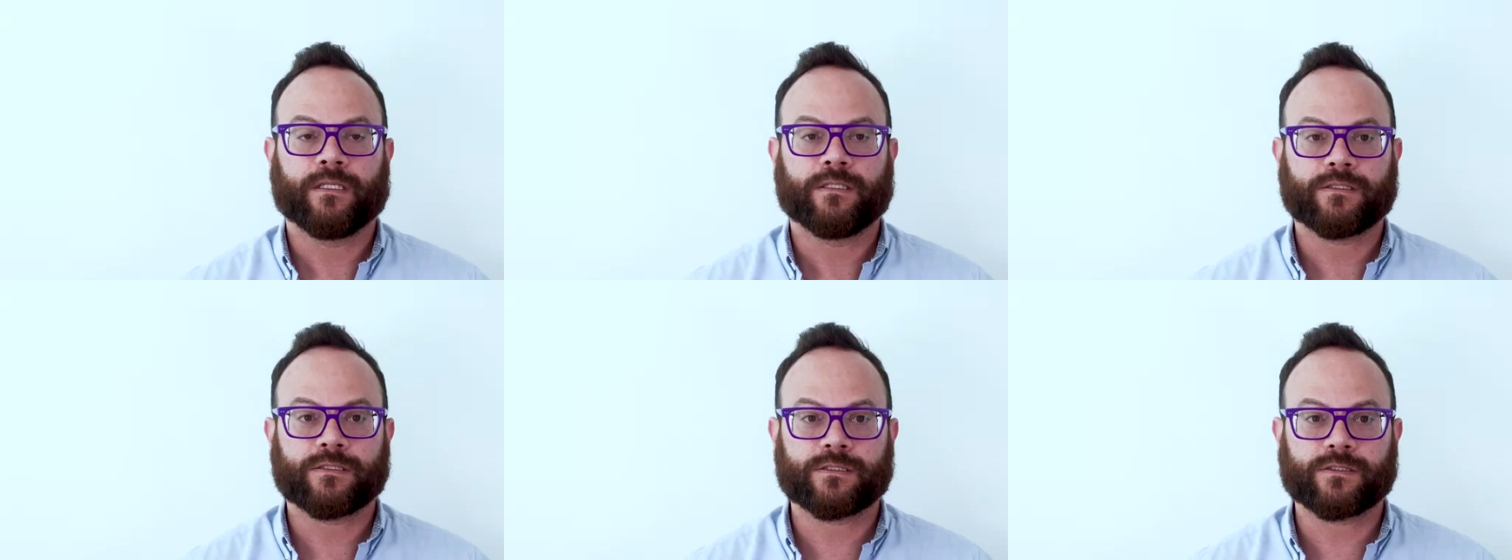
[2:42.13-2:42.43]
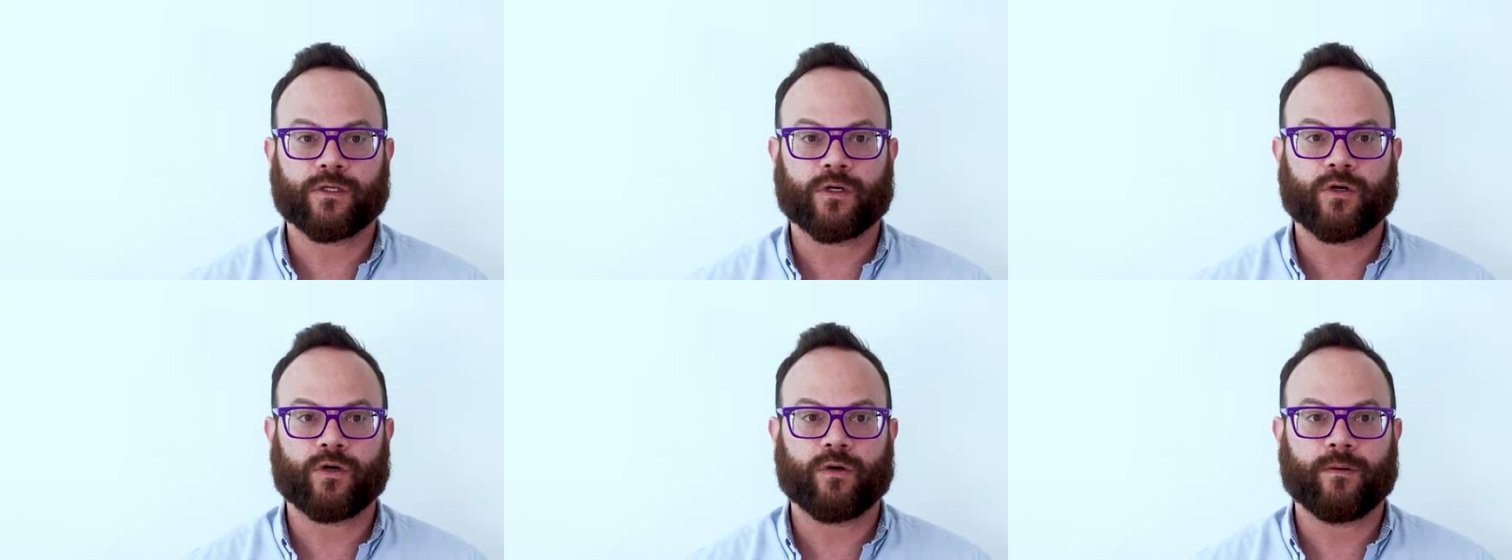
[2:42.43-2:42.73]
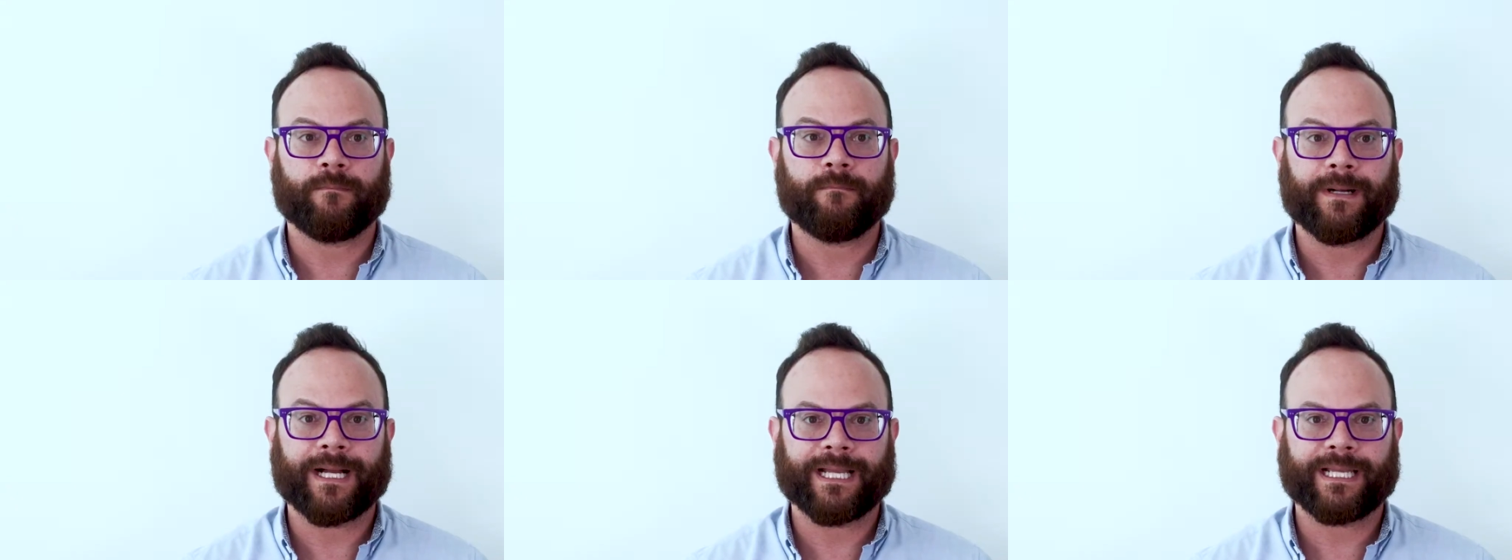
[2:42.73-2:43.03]

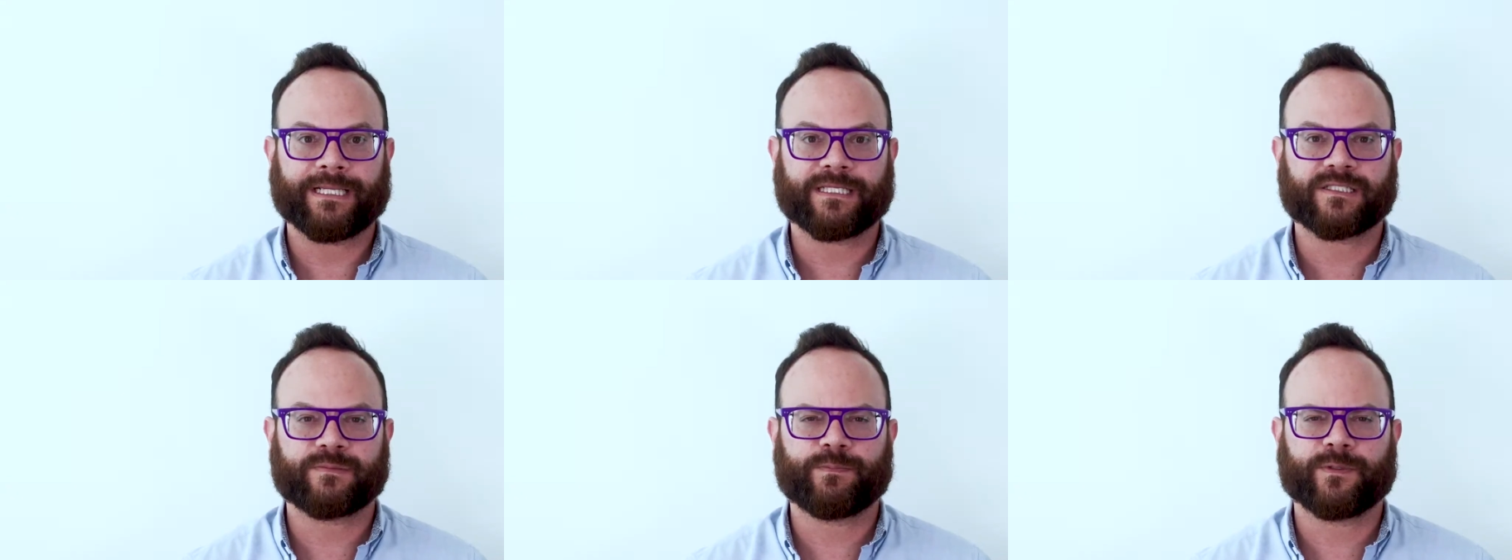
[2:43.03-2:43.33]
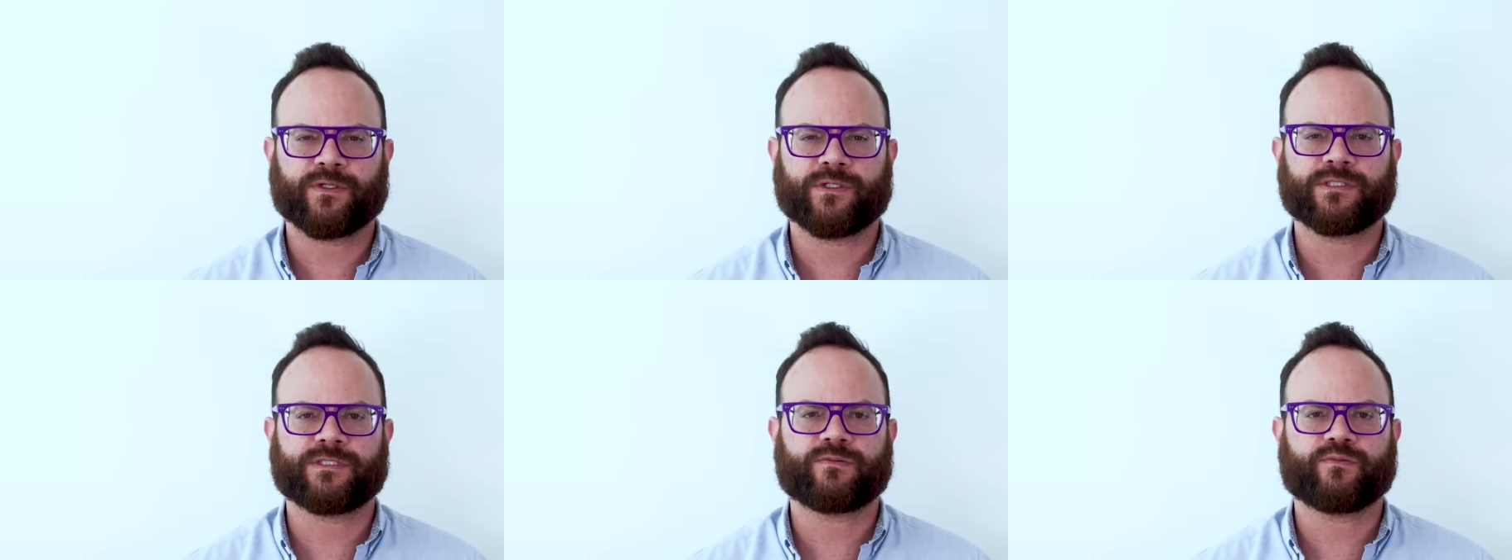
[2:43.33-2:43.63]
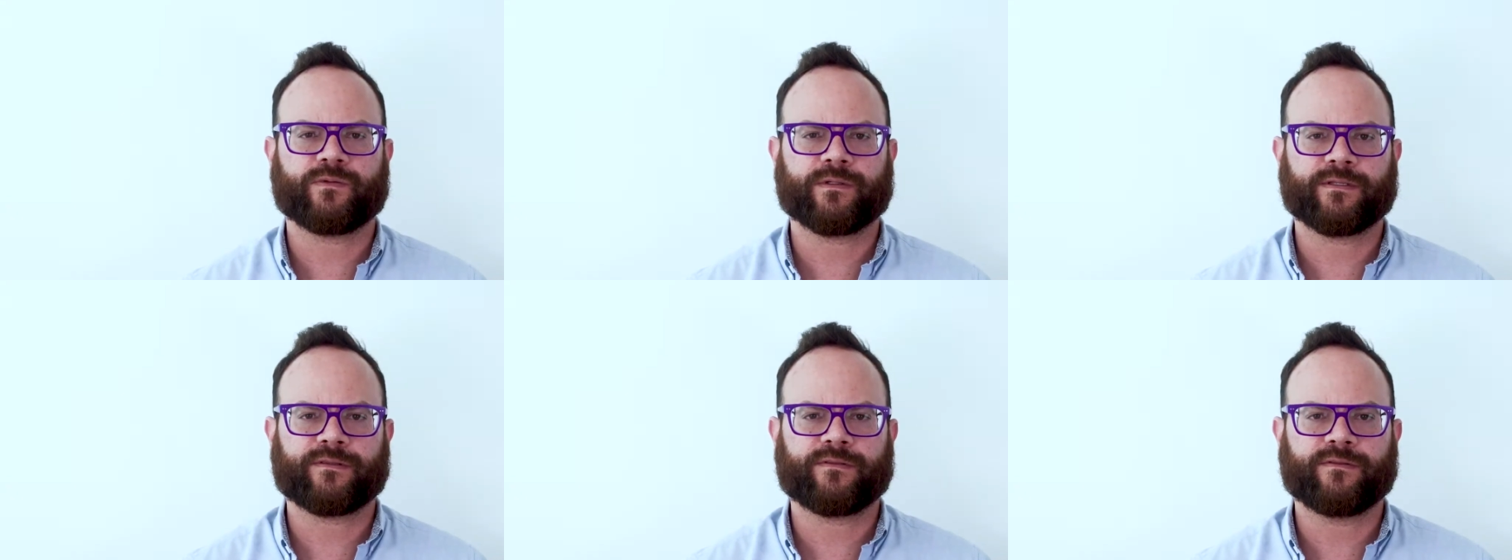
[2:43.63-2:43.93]
So my
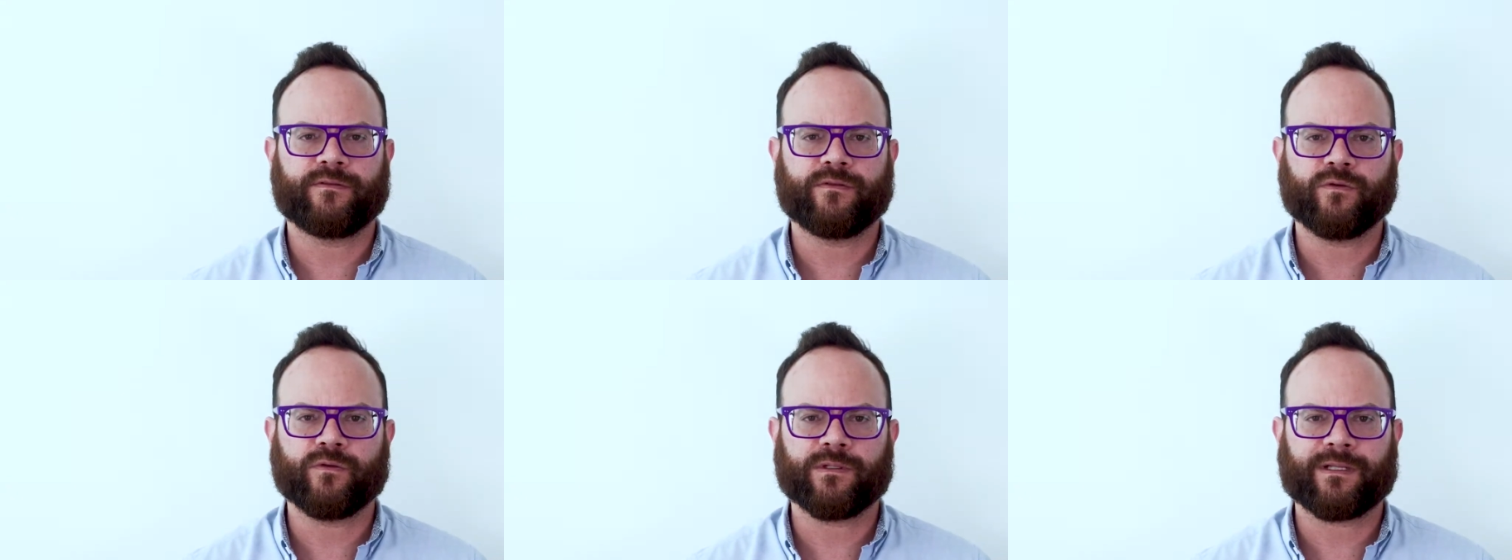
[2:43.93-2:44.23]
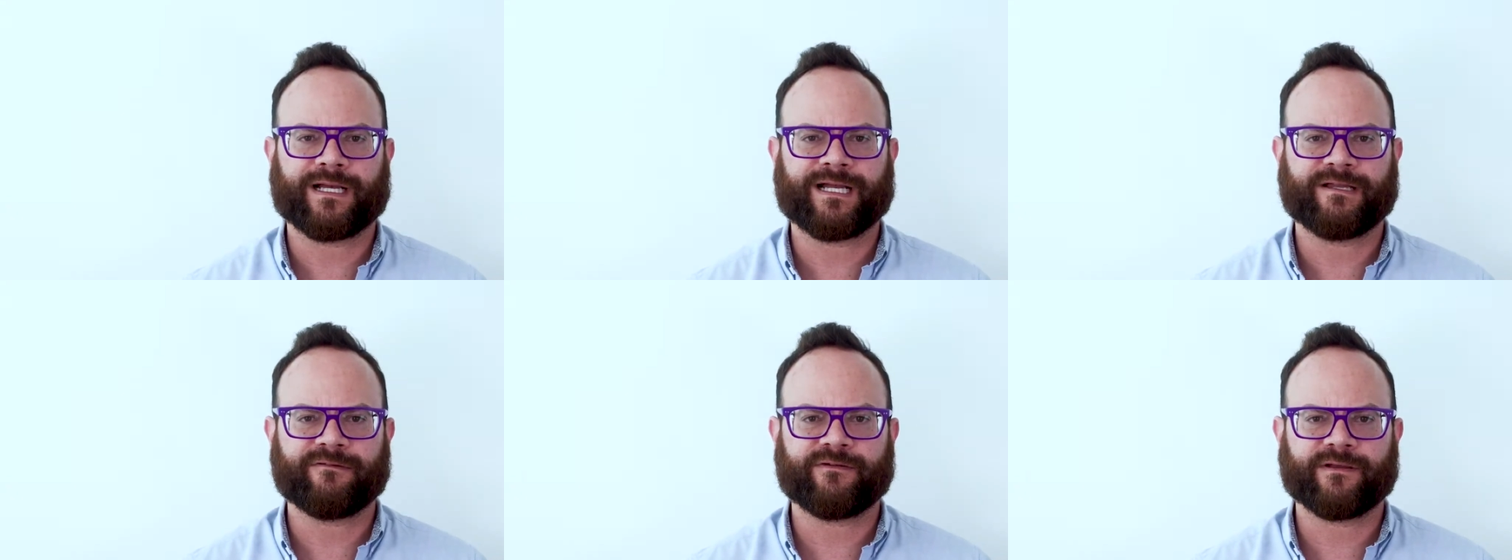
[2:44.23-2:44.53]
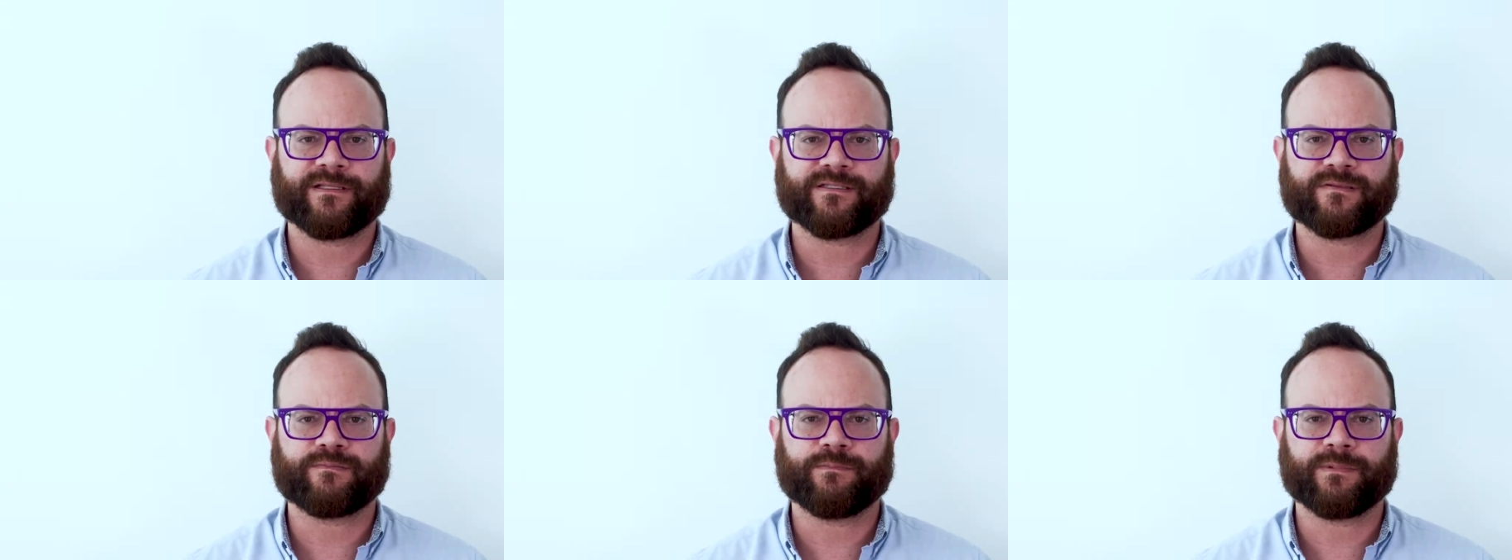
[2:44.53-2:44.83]
experience with New Life
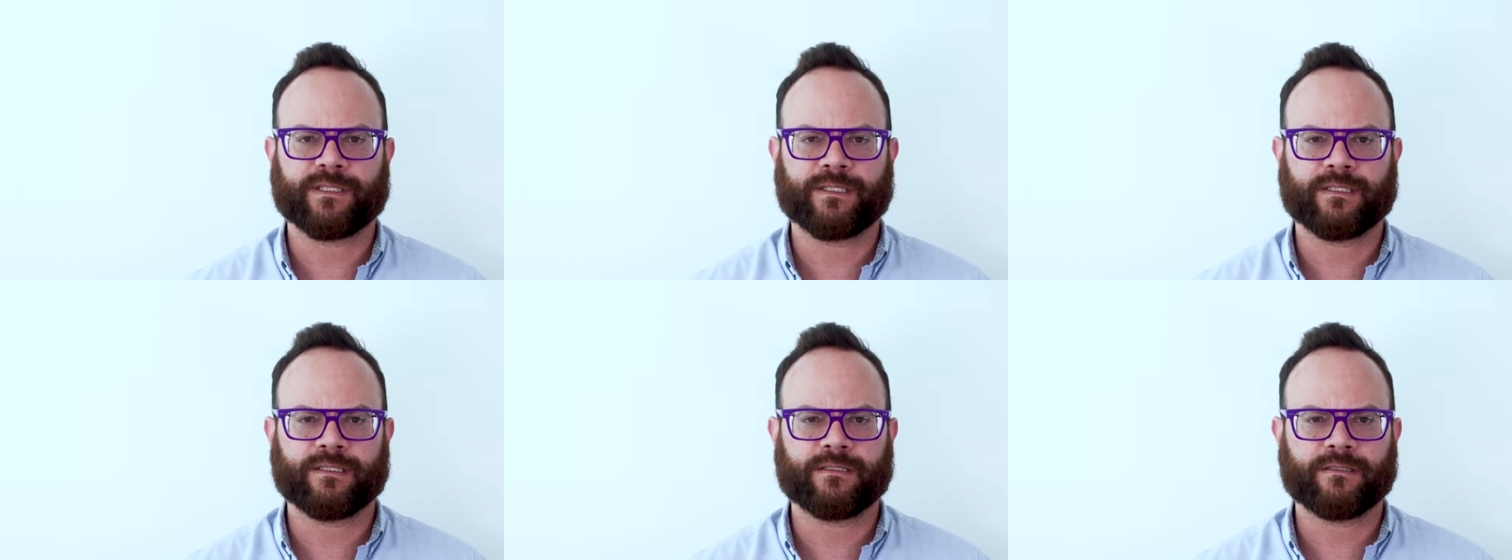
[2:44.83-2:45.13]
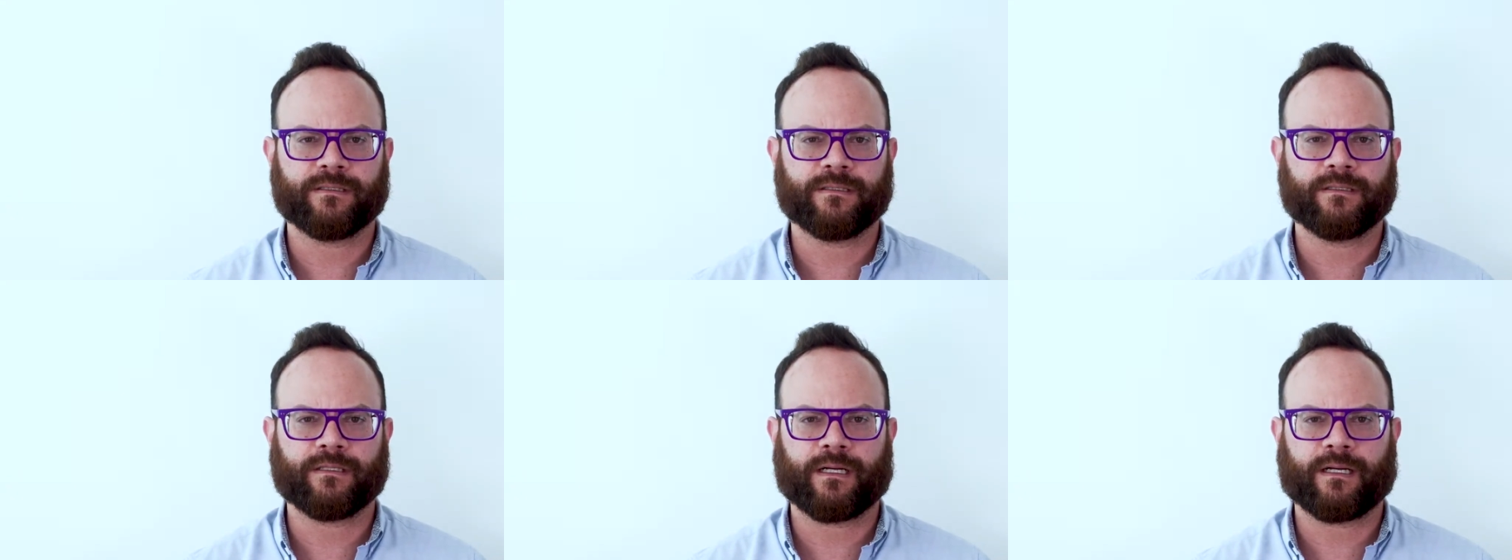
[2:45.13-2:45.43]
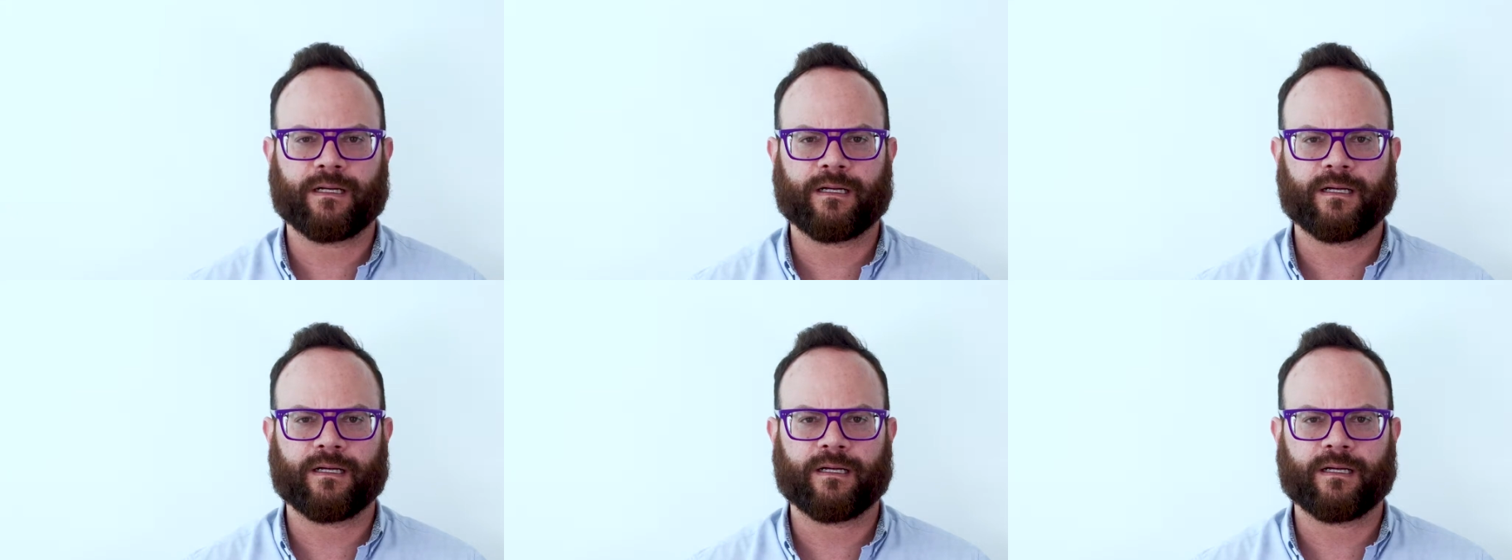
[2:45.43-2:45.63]
has been